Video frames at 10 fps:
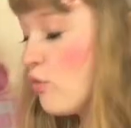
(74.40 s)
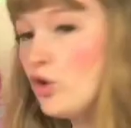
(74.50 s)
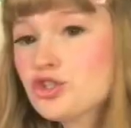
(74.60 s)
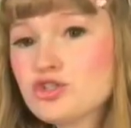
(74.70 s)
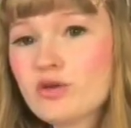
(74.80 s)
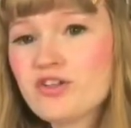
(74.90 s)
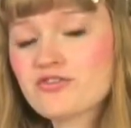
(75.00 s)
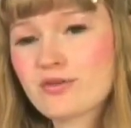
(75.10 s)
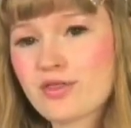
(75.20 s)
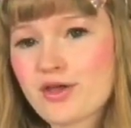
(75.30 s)
all
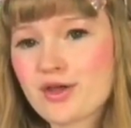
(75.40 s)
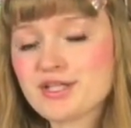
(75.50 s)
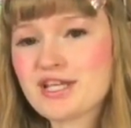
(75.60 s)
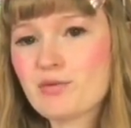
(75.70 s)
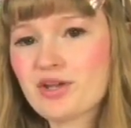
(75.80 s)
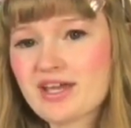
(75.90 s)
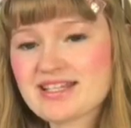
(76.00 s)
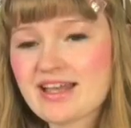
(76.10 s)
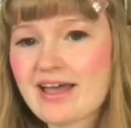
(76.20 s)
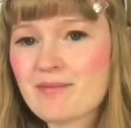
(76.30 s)
230 one at a
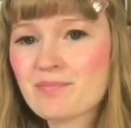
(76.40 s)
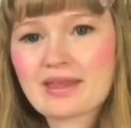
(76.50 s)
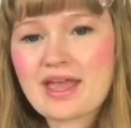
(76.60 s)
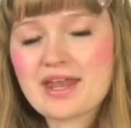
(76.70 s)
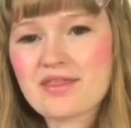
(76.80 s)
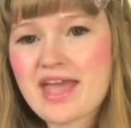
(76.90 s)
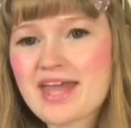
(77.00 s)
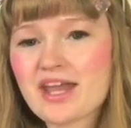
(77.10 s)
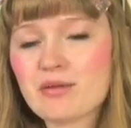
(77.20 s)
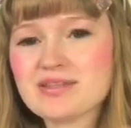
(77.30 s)
time, and at the
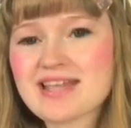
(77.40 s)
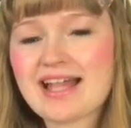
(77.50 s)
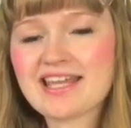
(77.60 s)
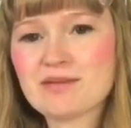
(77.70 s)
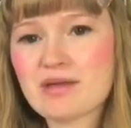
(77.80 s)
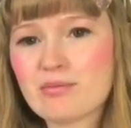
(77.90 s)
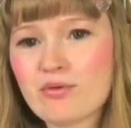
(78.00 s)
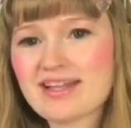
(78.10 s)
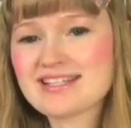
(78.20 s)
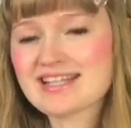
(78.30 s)
end I will tally up my
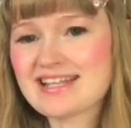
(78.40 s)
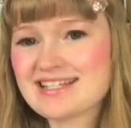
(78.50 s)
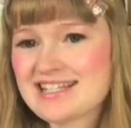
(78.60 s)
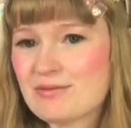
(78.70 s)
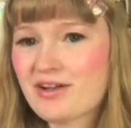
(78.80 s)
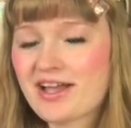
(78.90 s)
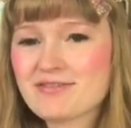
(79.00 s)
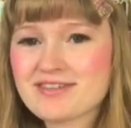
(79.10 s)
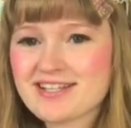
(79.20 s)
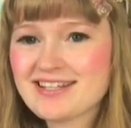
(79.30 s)
points and see what kind of
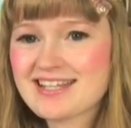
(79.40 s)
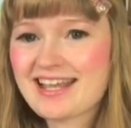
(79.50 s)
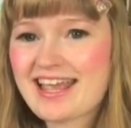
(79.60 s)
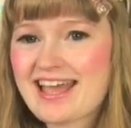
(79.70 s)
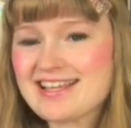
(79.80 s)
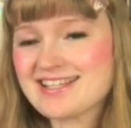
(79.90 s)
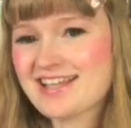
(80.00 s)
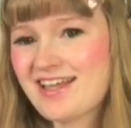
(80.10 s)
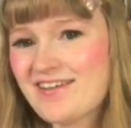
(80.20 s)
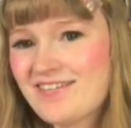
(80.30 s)
result I get.
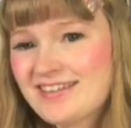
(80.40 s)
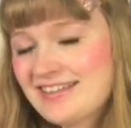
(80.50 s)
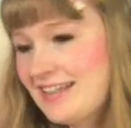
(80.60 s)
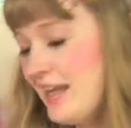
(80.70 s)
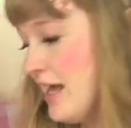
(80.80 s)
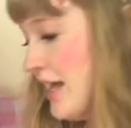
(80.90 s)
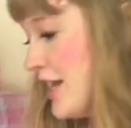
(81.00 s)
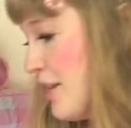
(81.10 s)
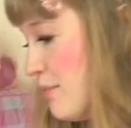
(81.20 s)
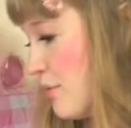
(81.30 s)
So,
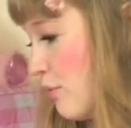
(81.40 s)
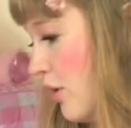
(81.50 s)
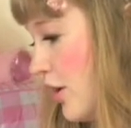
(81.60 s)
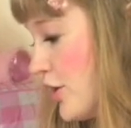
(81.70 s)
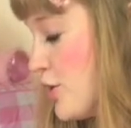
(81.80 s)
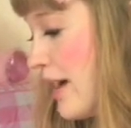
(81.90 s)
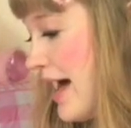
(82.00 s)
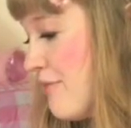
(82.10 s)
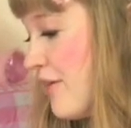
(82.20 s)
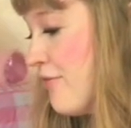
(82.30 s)
number 1, you
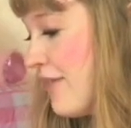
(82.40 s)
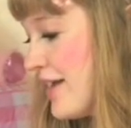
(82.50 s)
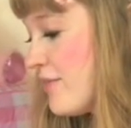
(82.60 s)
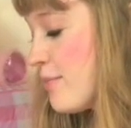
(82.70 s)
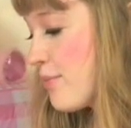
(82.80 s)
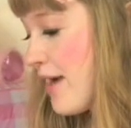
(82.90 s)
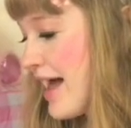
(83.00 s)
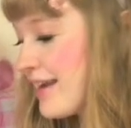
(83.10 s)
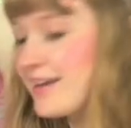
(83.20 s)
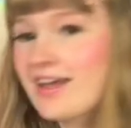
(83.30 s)
have a favourite
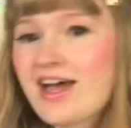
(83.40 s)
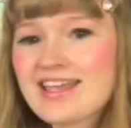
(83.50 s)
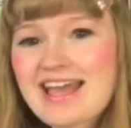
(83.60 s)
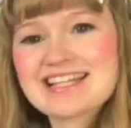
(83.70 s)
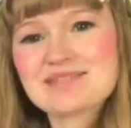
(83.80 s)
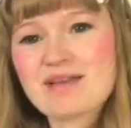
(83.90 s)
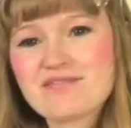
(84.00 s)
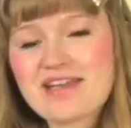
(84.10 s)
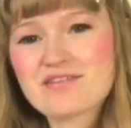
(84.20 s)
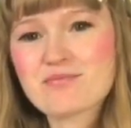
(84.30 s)
brand. Yes, my
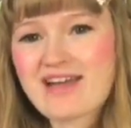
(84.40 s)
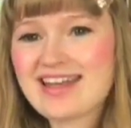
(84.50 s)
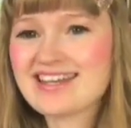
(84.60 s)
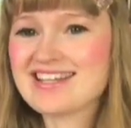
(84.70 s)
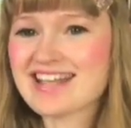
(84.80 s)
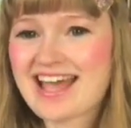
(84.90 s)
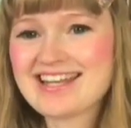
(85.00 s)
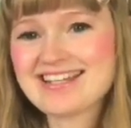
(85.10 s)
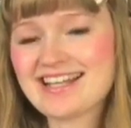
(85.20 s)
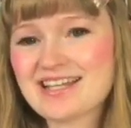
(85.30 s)
favourite brand is
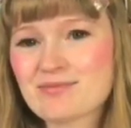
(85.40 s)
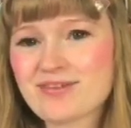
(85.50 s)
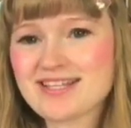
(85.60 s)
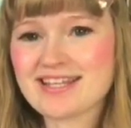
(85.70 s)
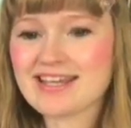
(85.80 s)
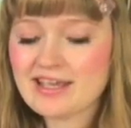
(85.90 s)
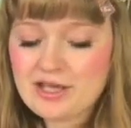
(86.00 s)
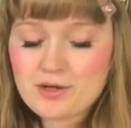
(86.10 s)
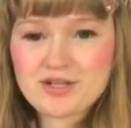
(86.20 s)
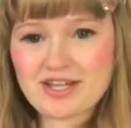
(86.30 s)
Angelic Pretty,
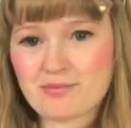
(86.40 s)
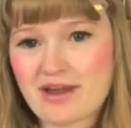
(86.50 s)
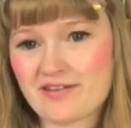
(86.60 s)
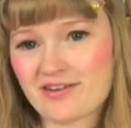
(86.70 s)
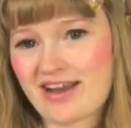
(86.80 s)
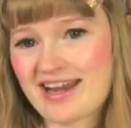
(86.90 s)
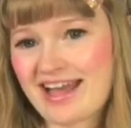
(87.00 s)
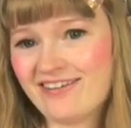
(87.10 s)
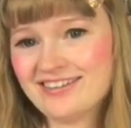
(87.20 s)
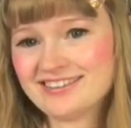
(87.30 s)
which I'm wearing right
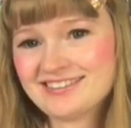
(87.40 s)
now.